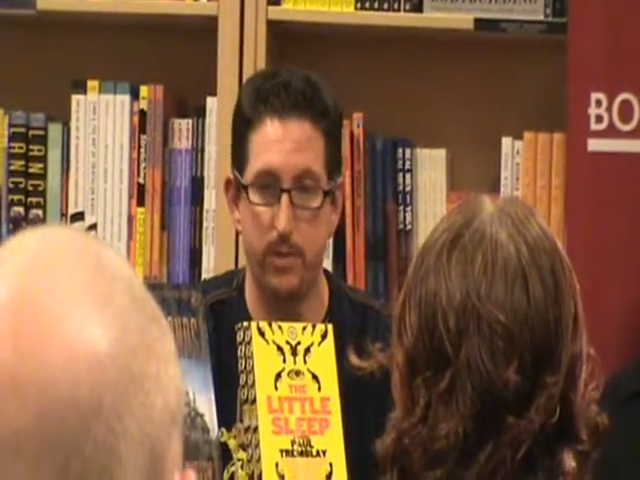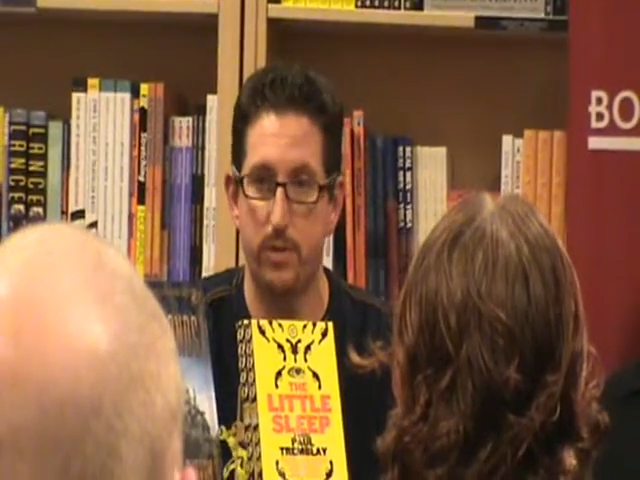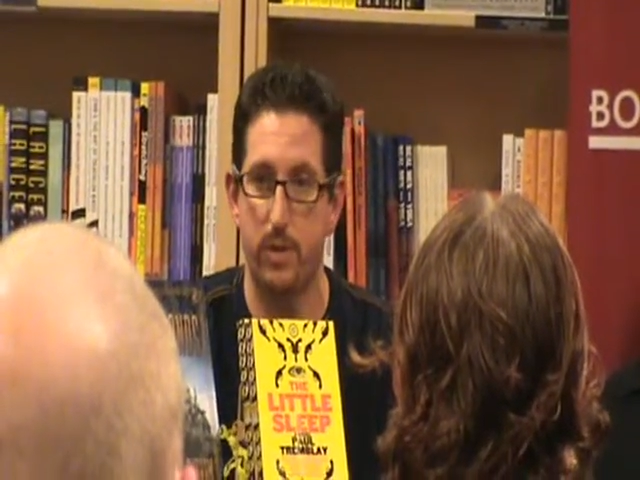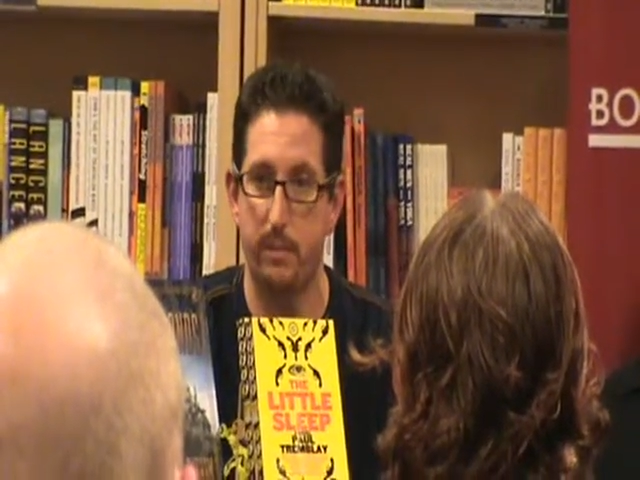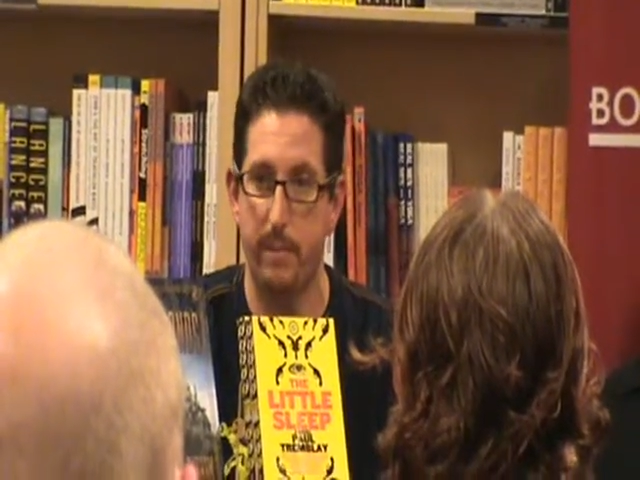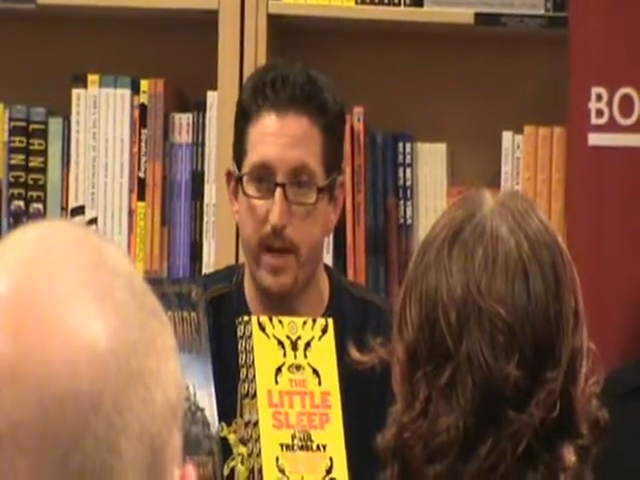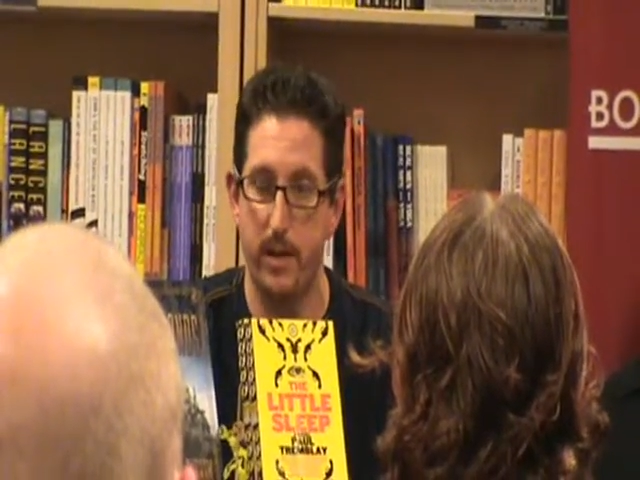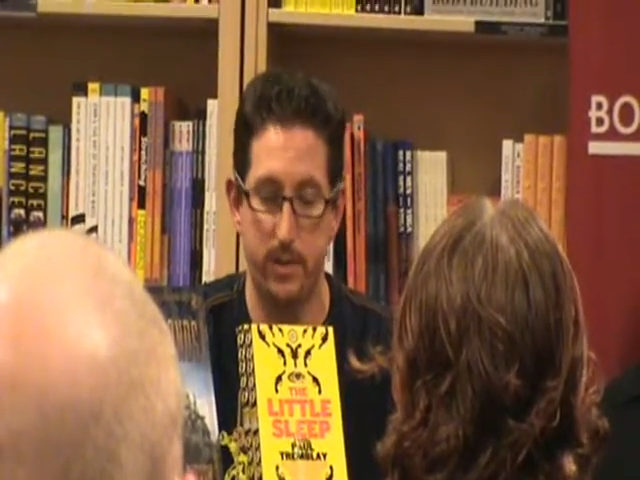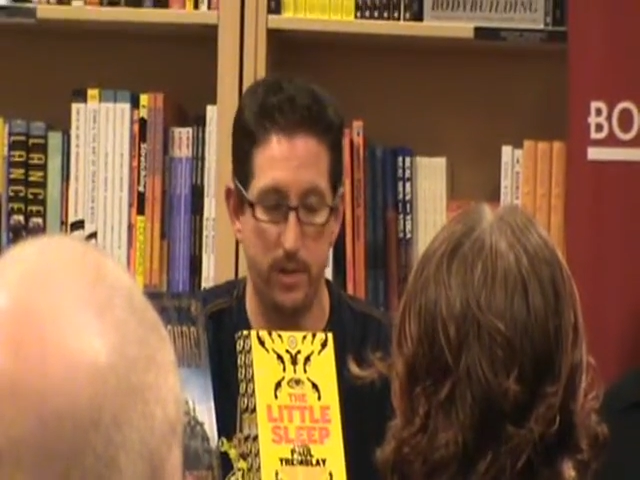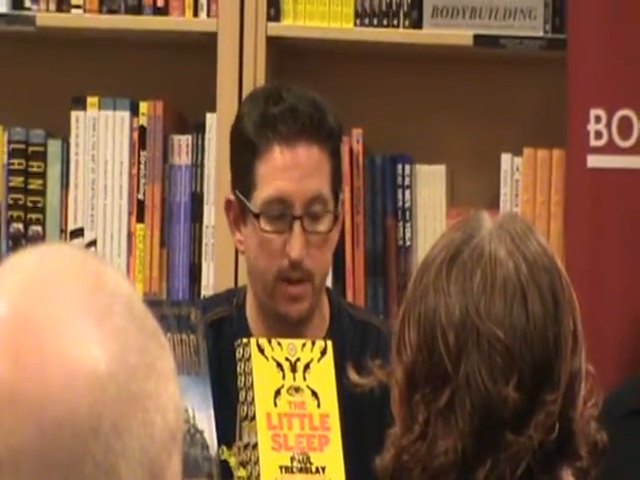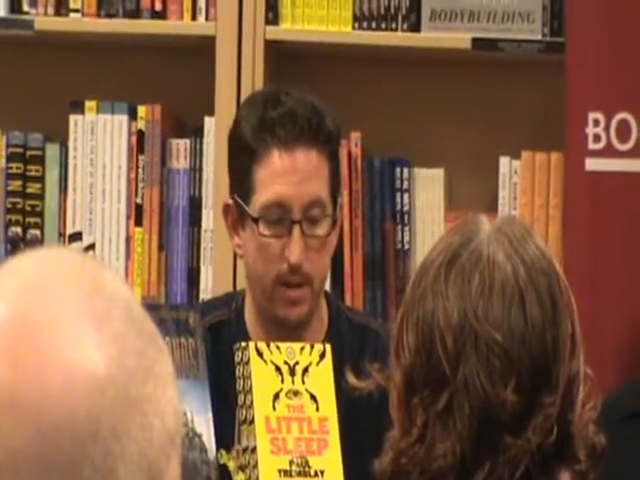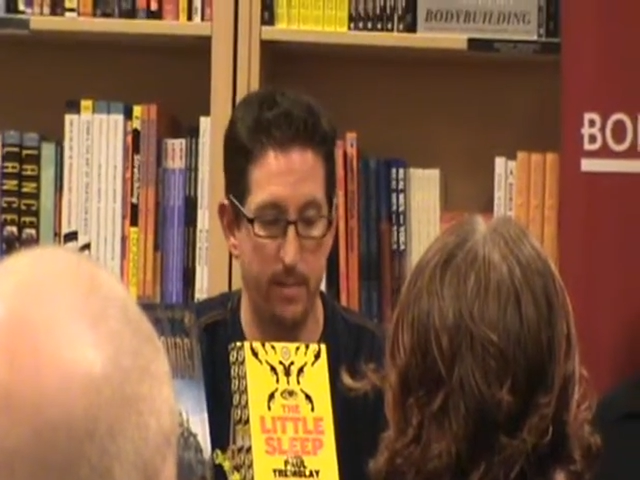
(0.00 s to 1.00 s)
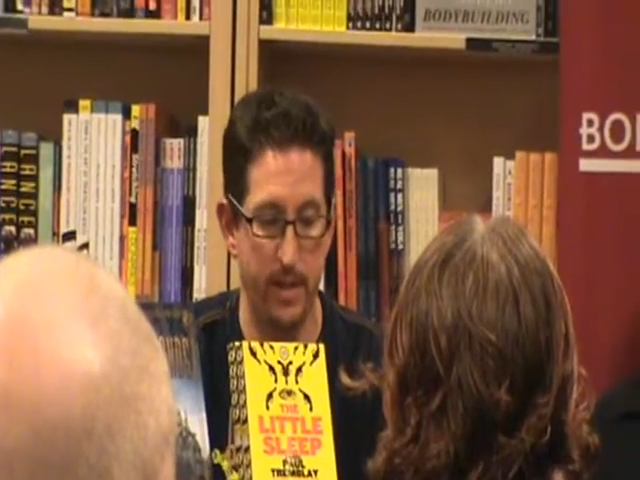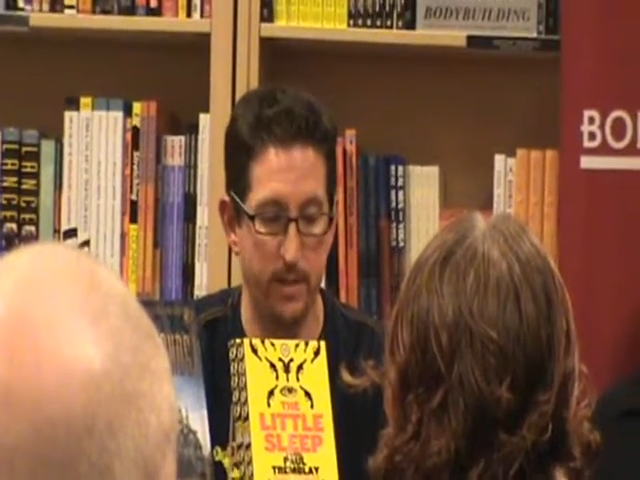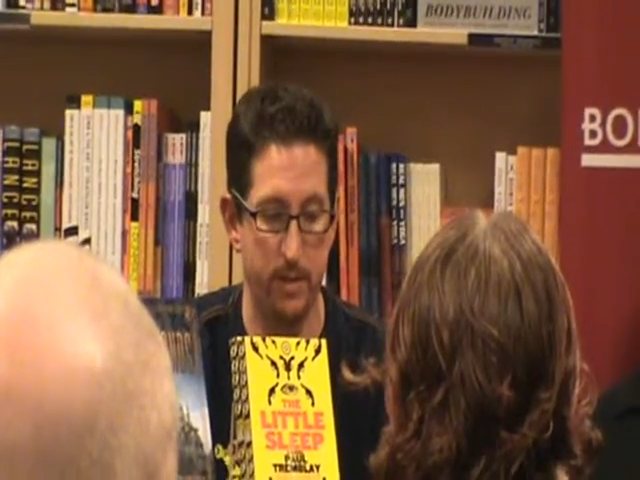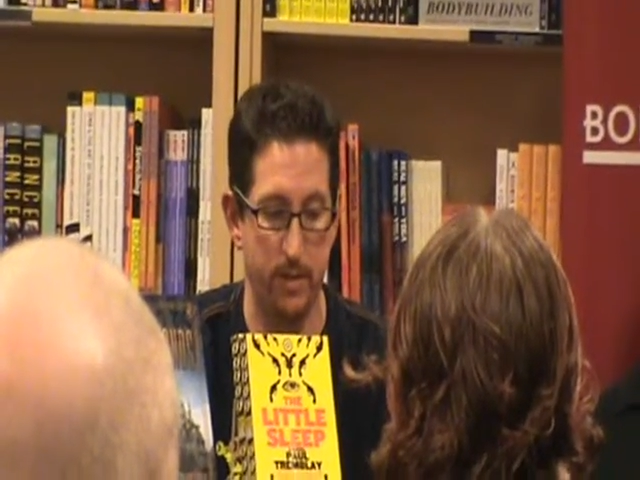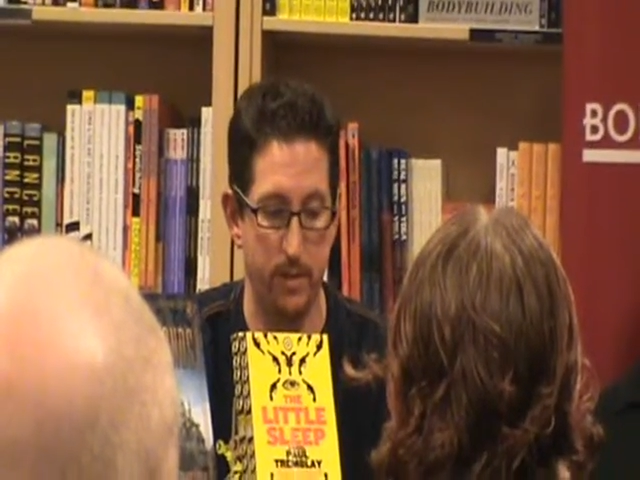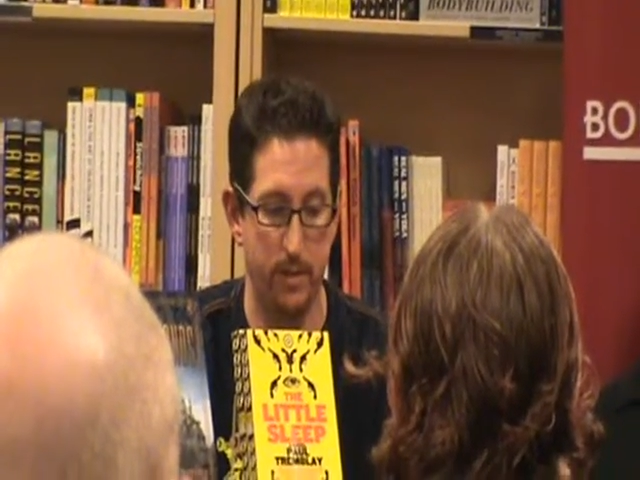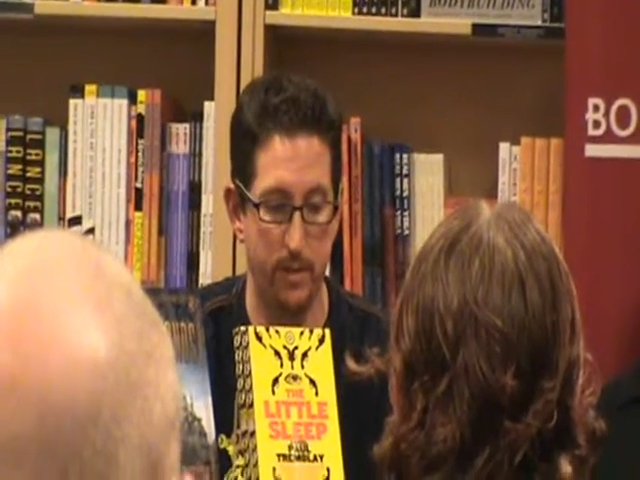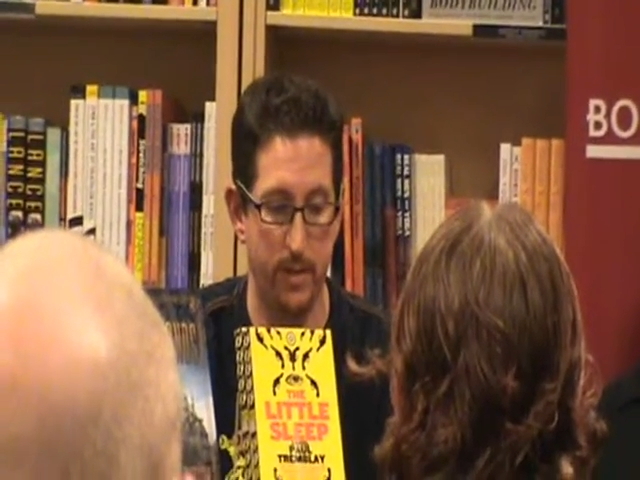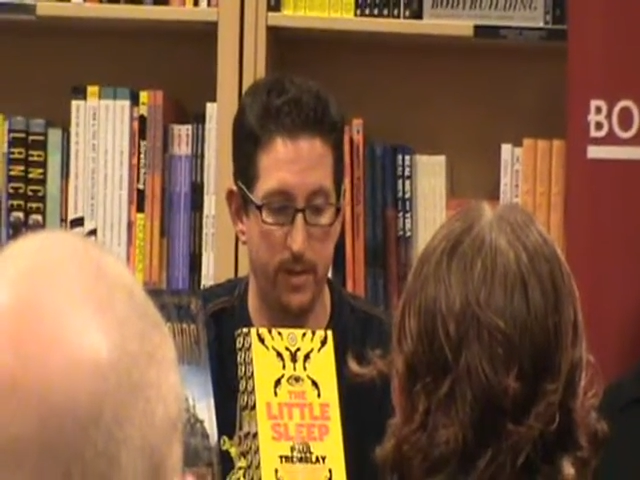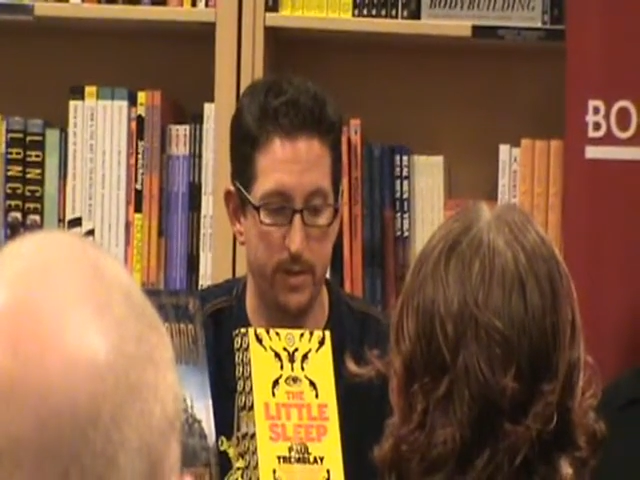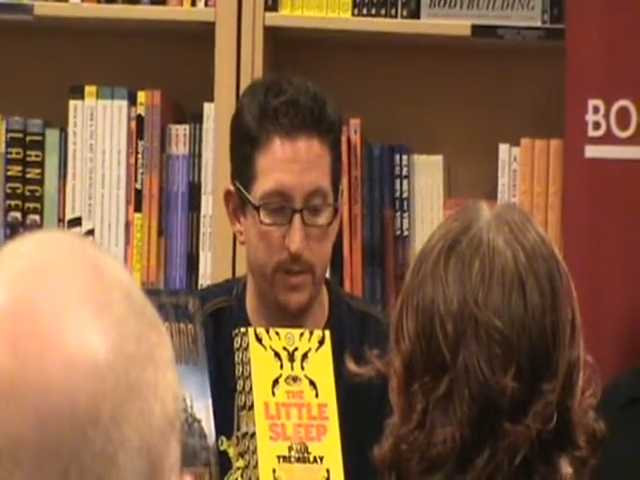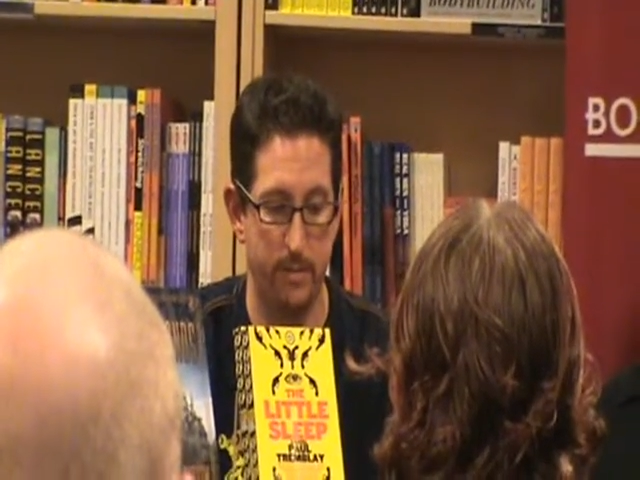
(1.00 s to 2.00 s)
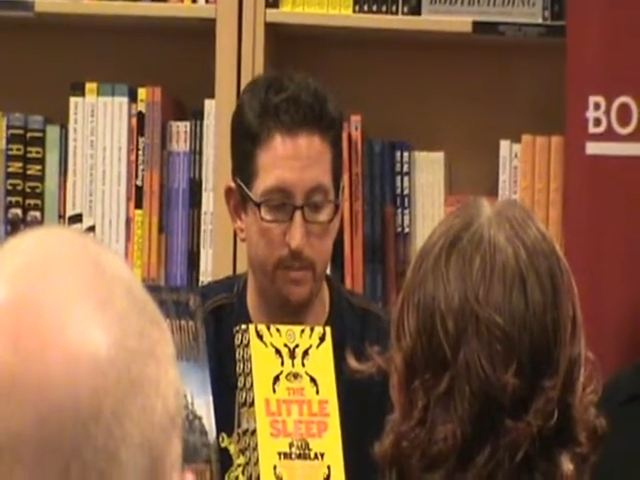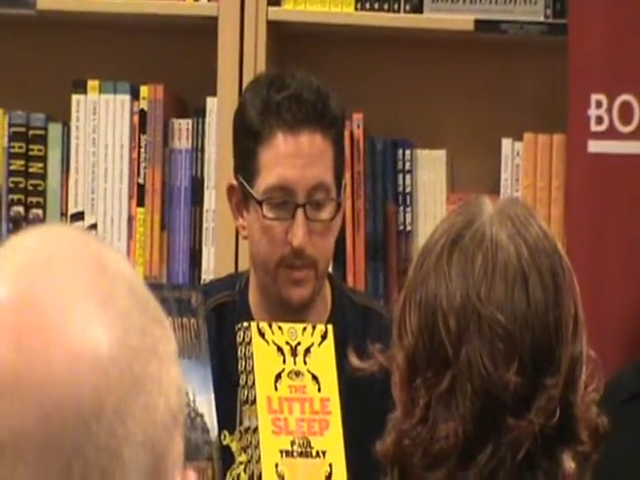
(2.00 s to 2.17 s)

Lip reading: restoring balance and harmony to the universe.